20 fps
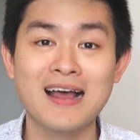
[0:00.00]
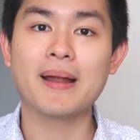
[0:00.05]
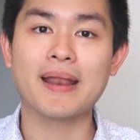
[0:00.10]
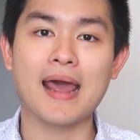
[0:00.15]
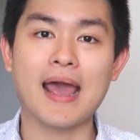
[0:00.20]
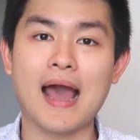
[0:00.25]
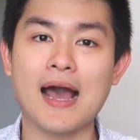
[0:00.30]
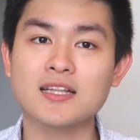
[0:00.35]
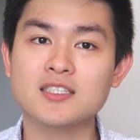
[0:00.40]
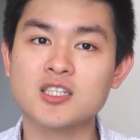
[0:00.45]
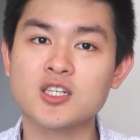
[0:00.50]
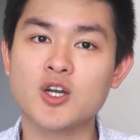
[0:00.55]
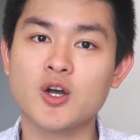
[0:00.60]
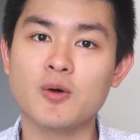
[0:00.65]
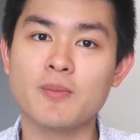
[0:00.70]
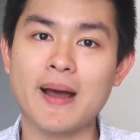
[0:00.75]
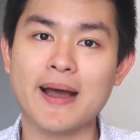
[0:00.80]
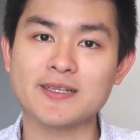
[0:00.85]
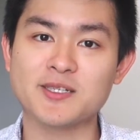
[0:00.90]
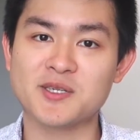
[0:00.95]
But I had to
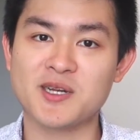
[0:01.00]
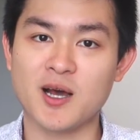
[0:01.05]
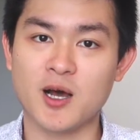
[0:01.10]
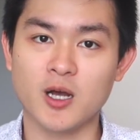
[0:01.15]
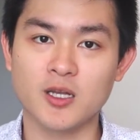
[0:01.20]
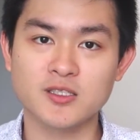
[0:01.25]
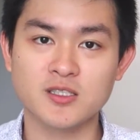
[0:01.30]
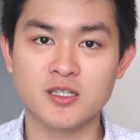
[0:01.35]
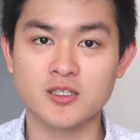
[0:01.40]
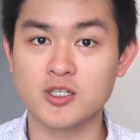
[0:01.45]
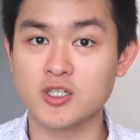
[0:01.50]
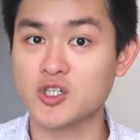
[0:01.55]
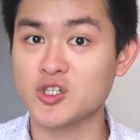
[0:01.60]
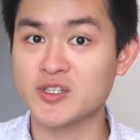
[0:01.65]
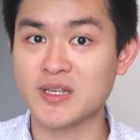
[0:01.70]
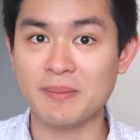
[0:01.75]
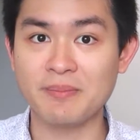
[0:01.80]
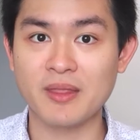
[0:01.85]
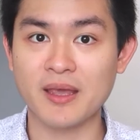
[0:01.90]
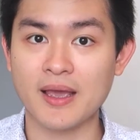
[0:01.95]
go back to the hostel to do
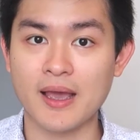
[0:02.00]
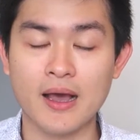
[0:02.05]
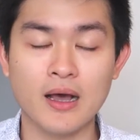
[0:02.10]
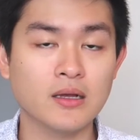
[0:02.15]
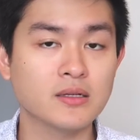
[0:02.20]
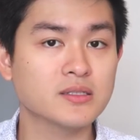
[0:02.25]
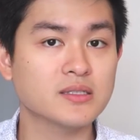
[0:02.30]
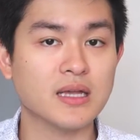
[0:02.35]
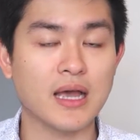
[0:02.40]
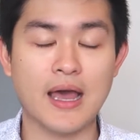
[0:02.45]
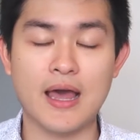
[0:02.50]
something else,